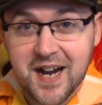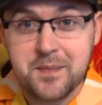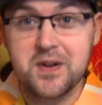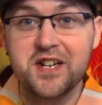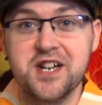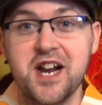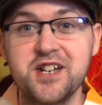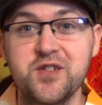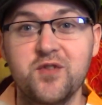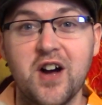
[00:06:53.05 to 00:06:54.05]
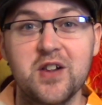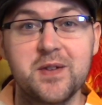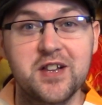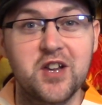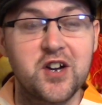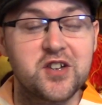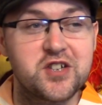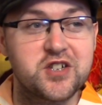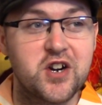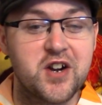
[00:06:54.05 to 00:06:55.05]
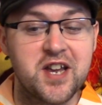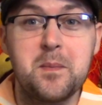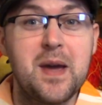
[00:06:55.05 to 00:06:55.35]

appreciate you following along on the journey.